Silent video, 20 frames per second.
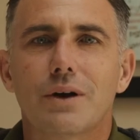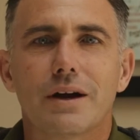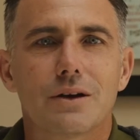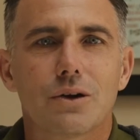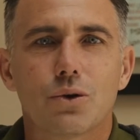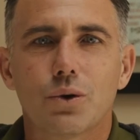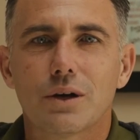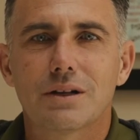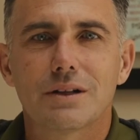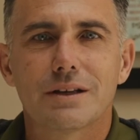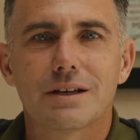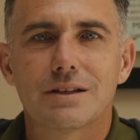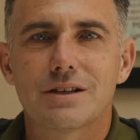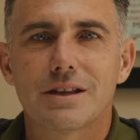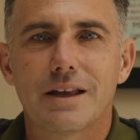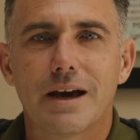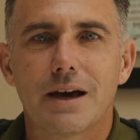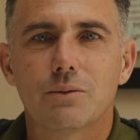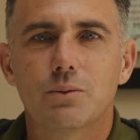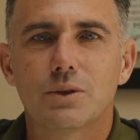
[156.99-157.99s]
right quickly
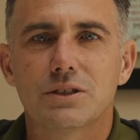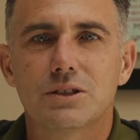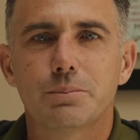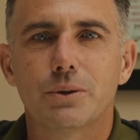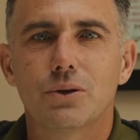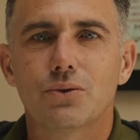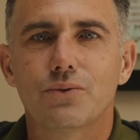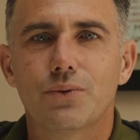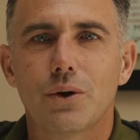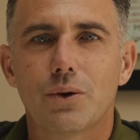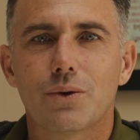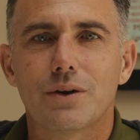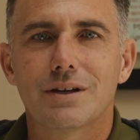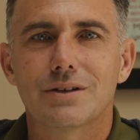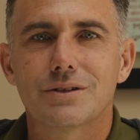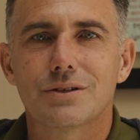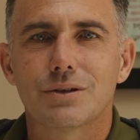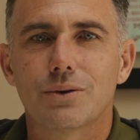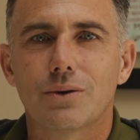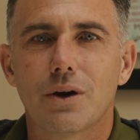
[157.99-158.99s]
into that, we spilled forward
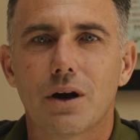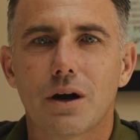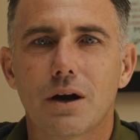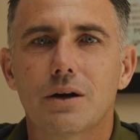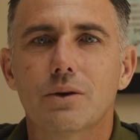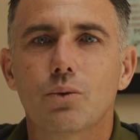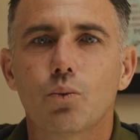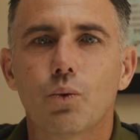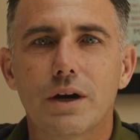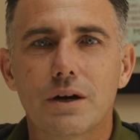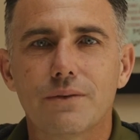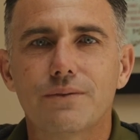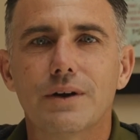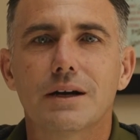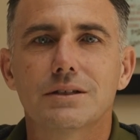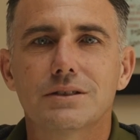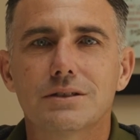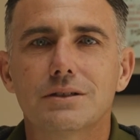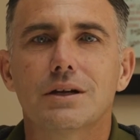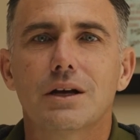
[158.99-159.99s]
into our
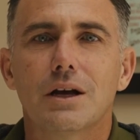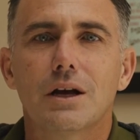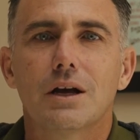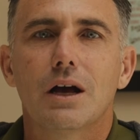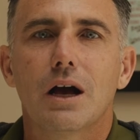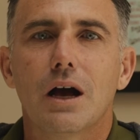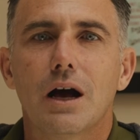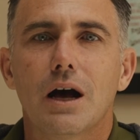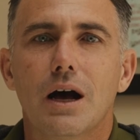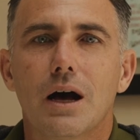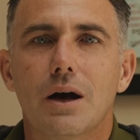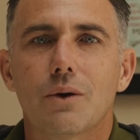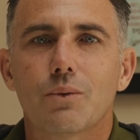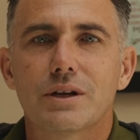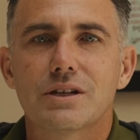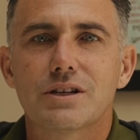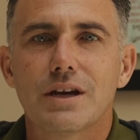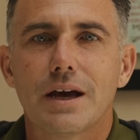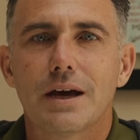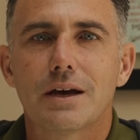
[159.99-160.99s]
Winterfest,
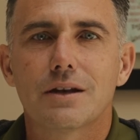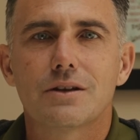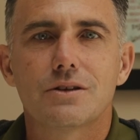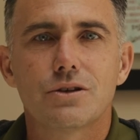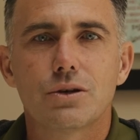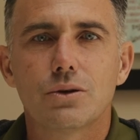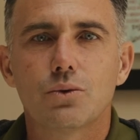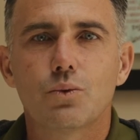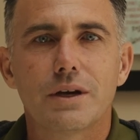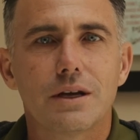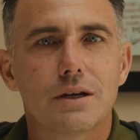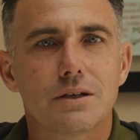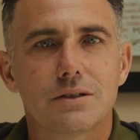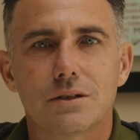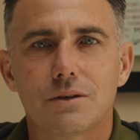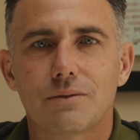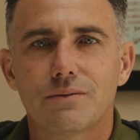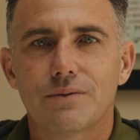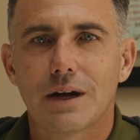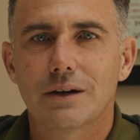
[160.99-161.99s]
which had 2
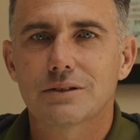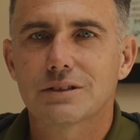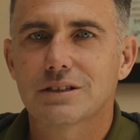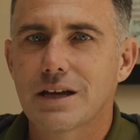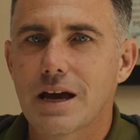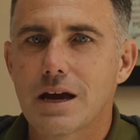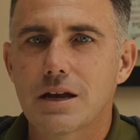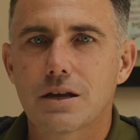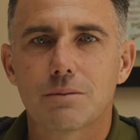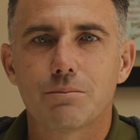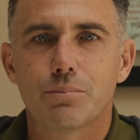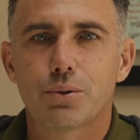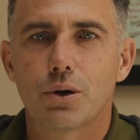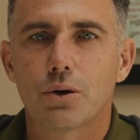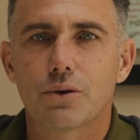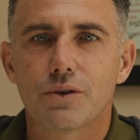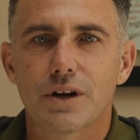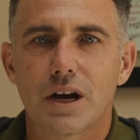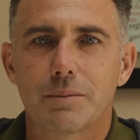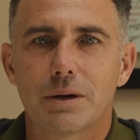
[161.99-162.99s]
weeks of outstanding
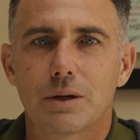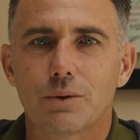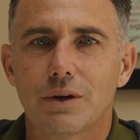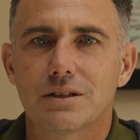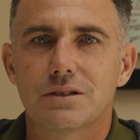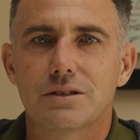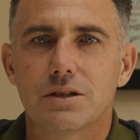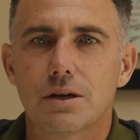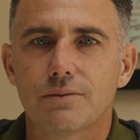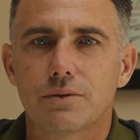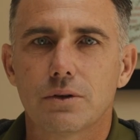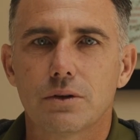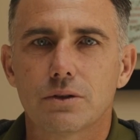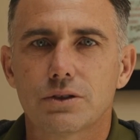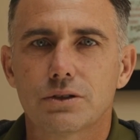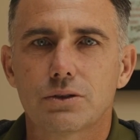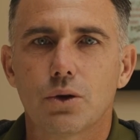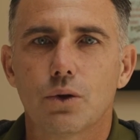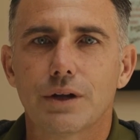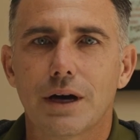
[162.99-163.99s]
programming. We had several
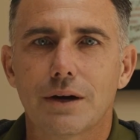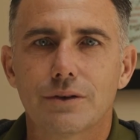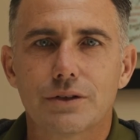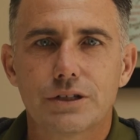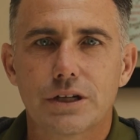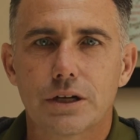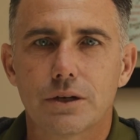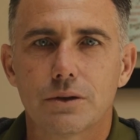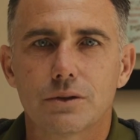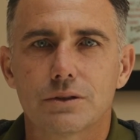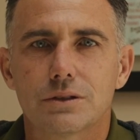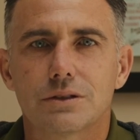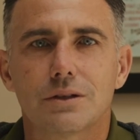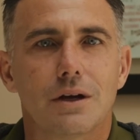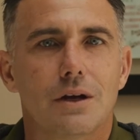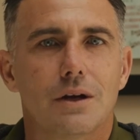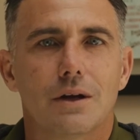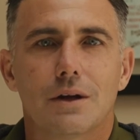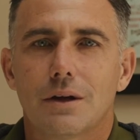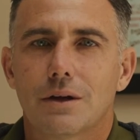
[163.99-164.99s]
sold-out shows:
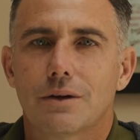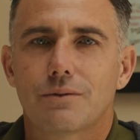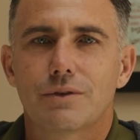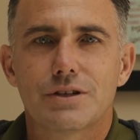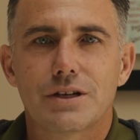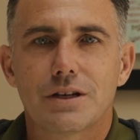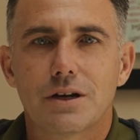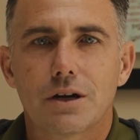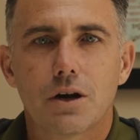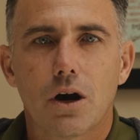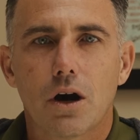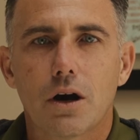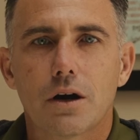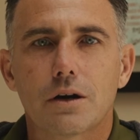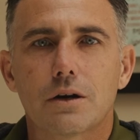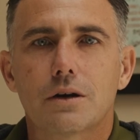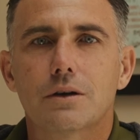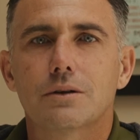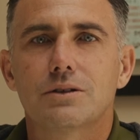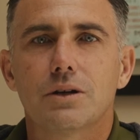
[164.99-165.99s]
Regina
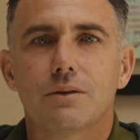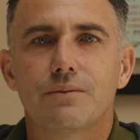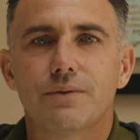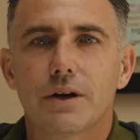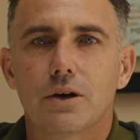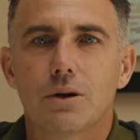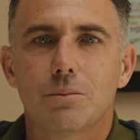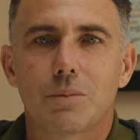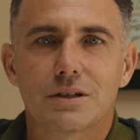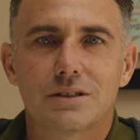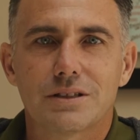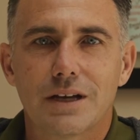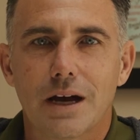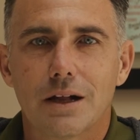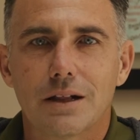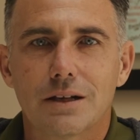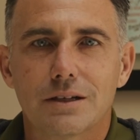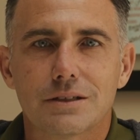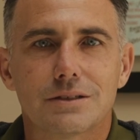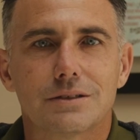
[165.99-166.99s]
Carter, Delfeo
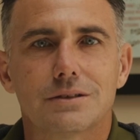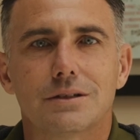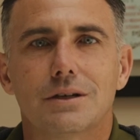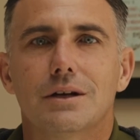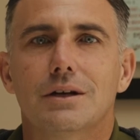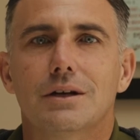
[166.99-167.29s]
Marsalis,